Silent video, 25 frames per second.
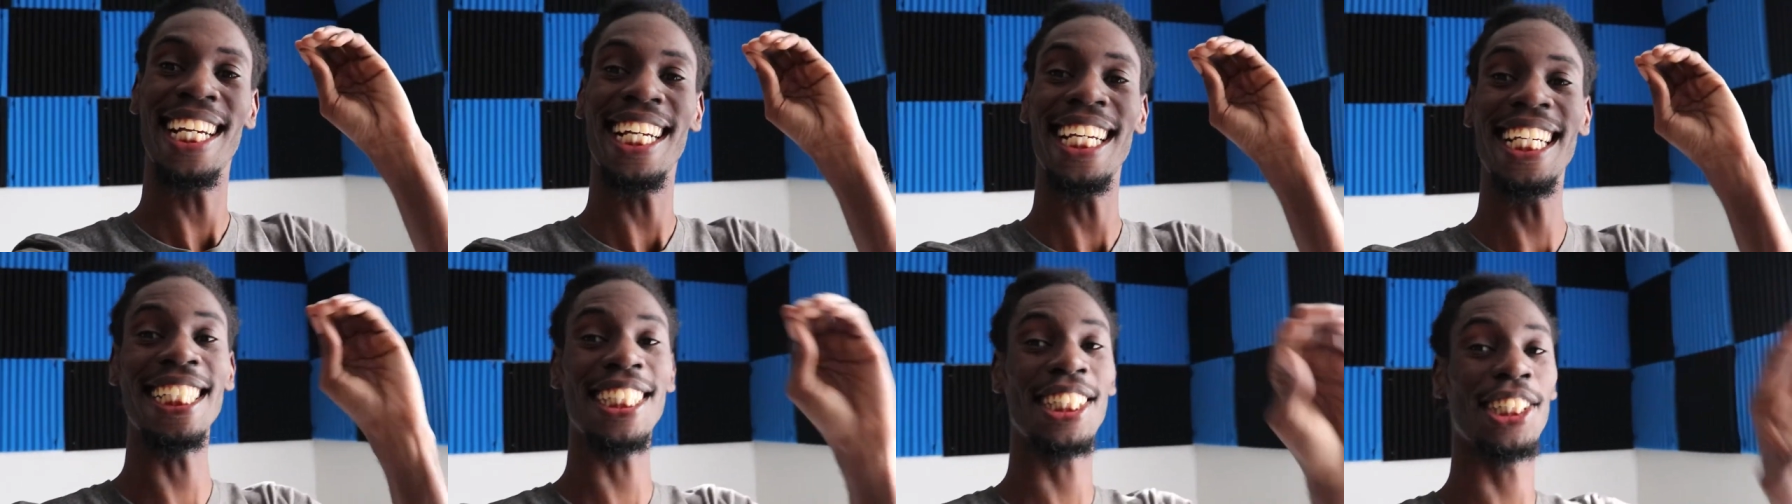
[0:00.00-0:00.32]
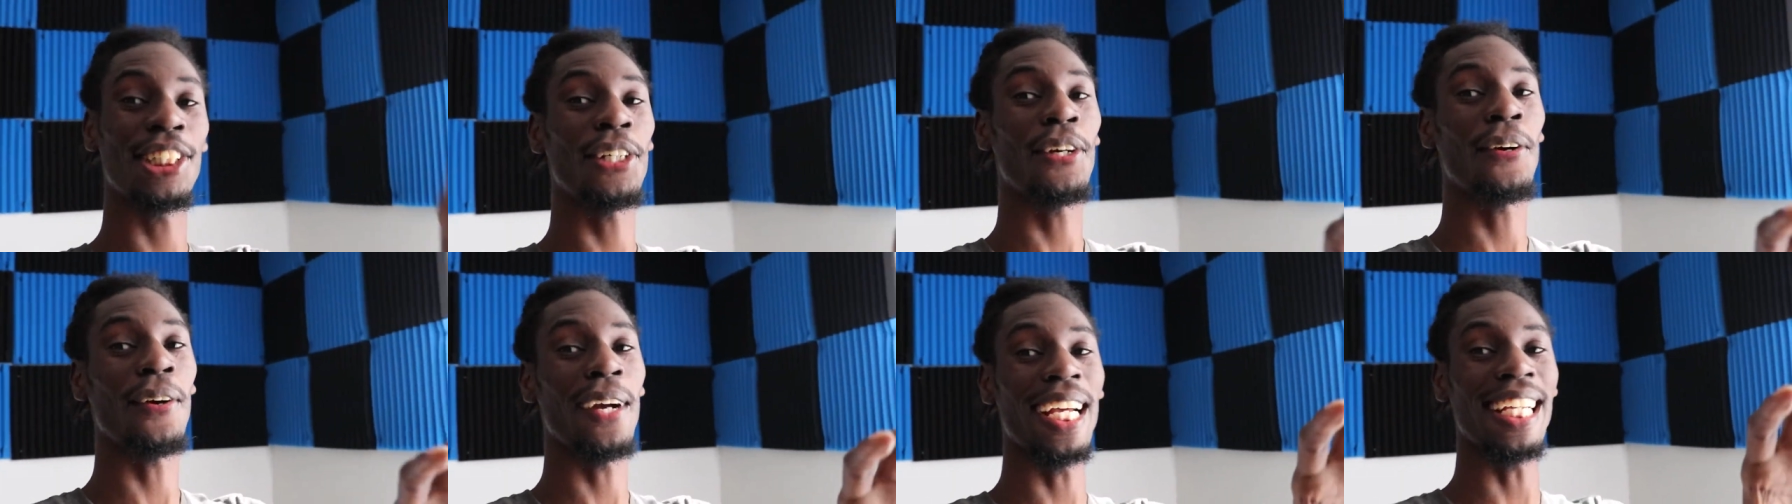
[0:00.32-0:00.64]

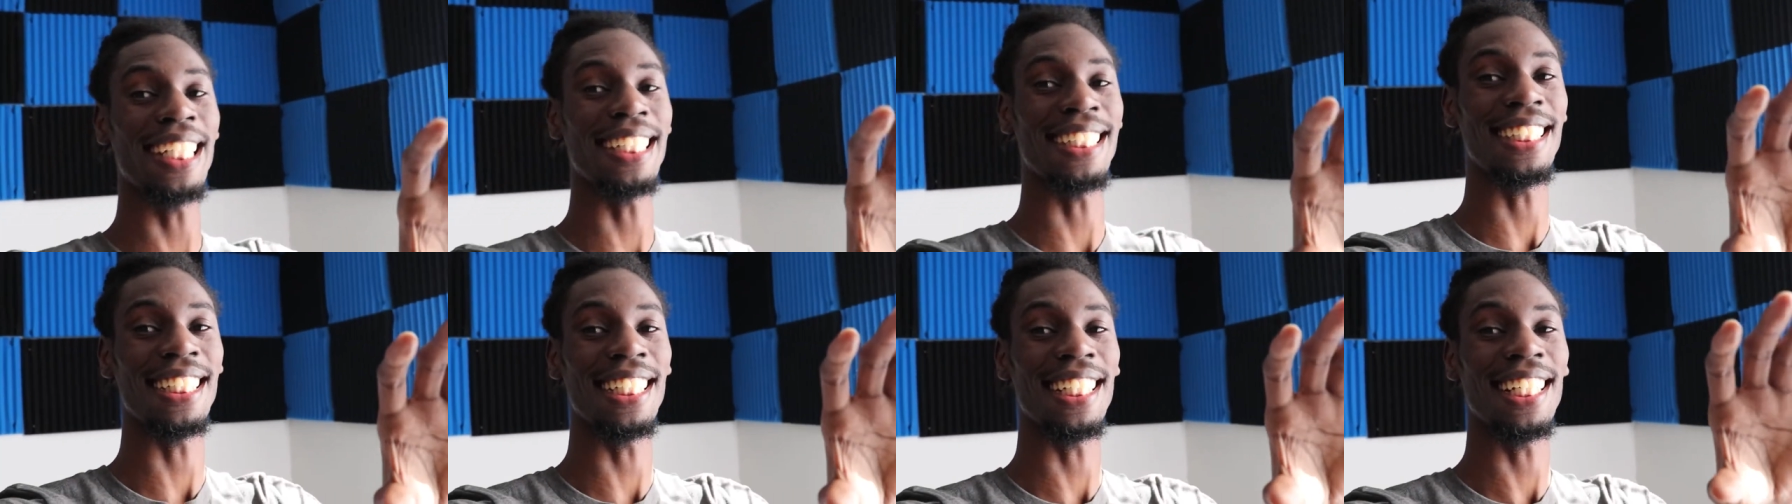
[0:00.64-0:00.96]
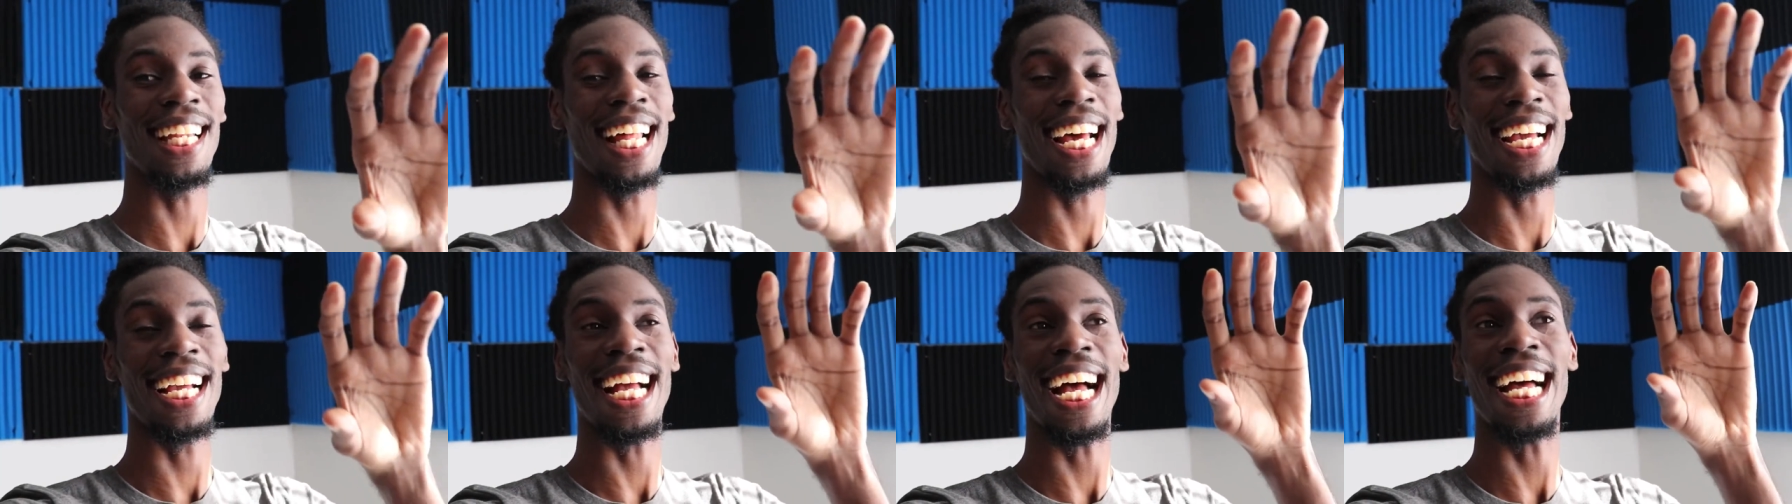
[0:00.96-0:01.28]
It's crazy.
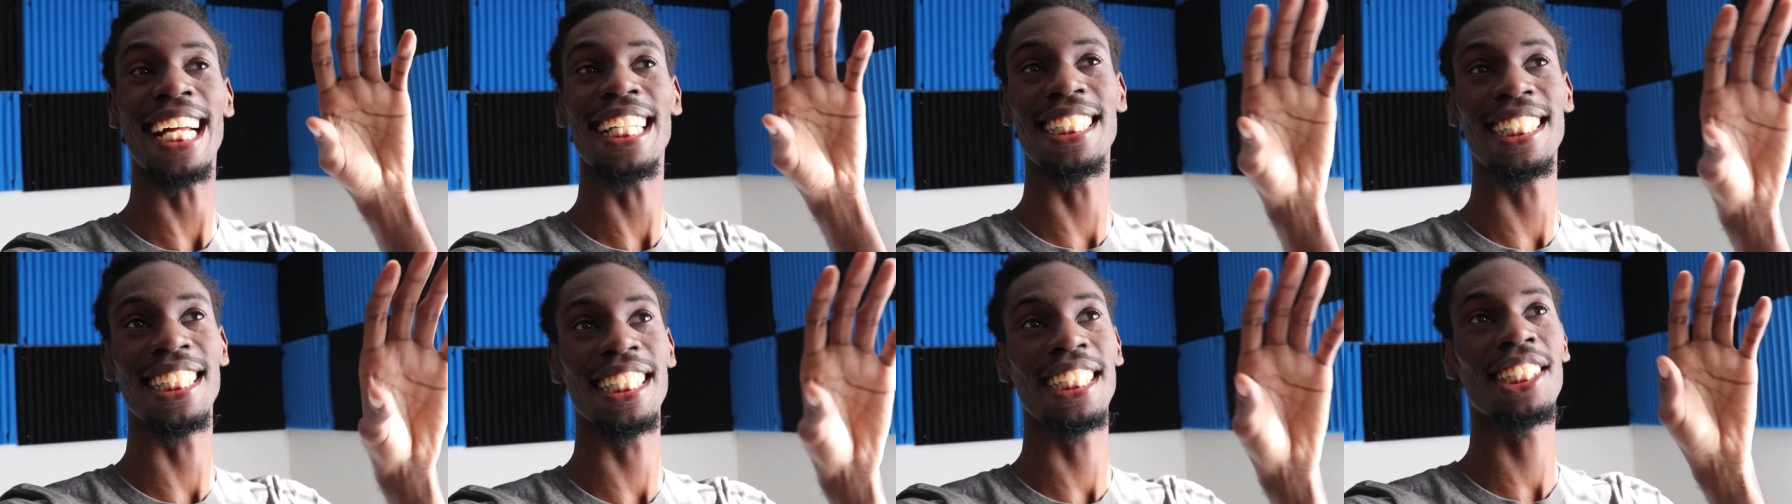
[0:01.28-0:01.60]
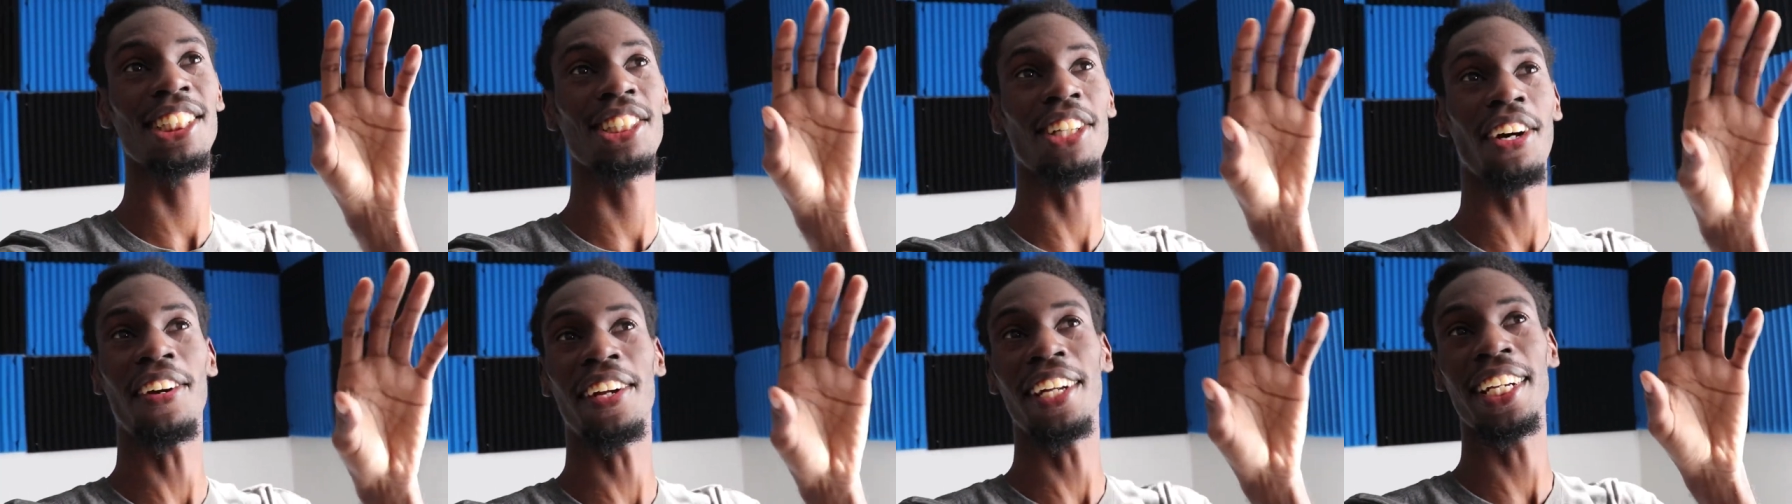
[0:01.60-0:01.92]
Like, I just
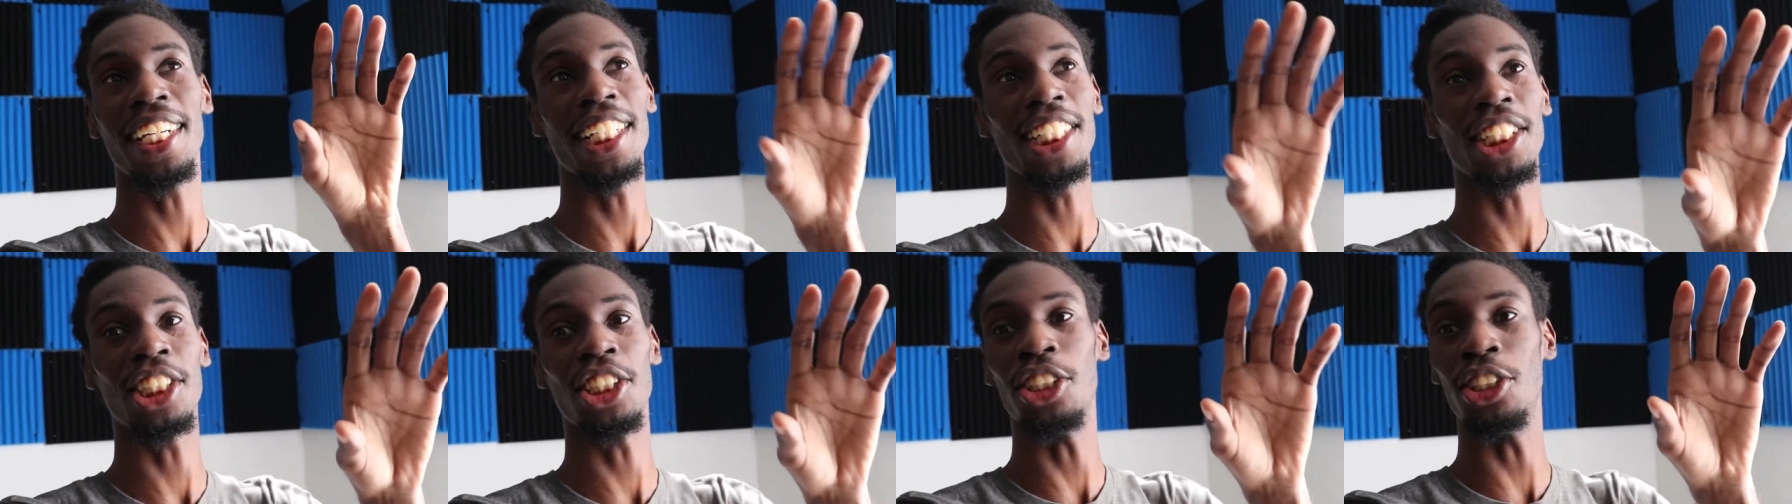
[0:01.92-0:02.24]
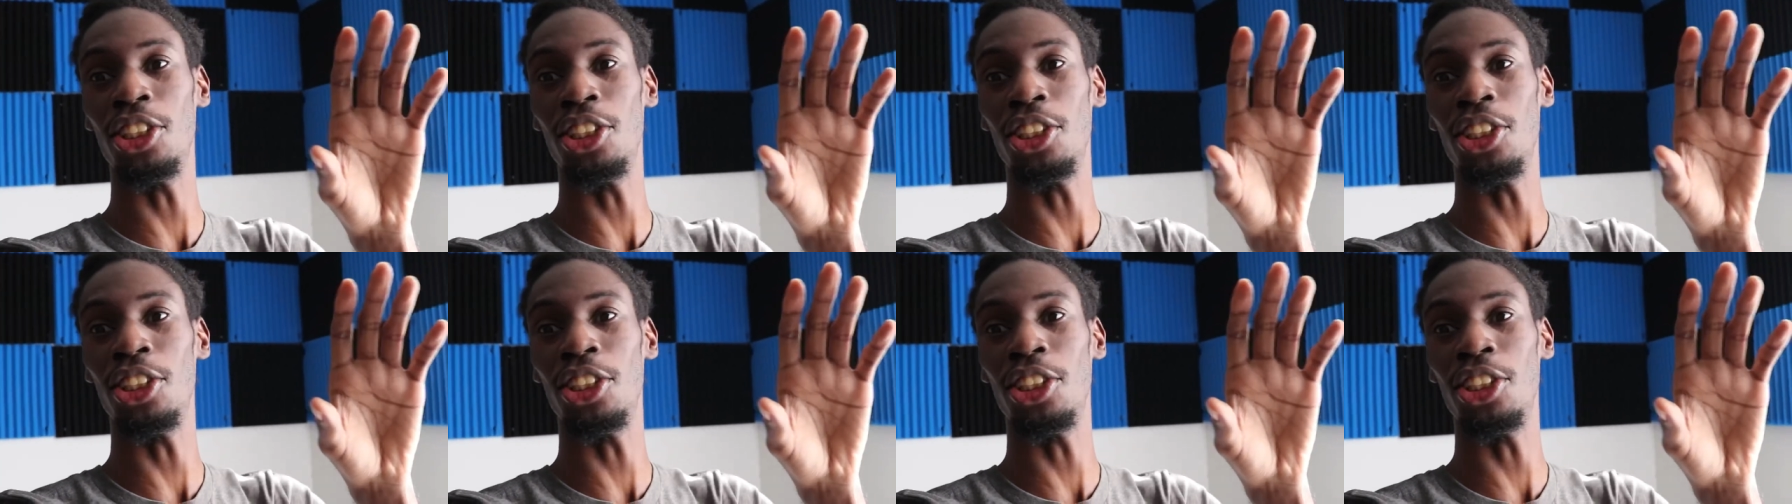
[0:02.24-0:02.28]
started this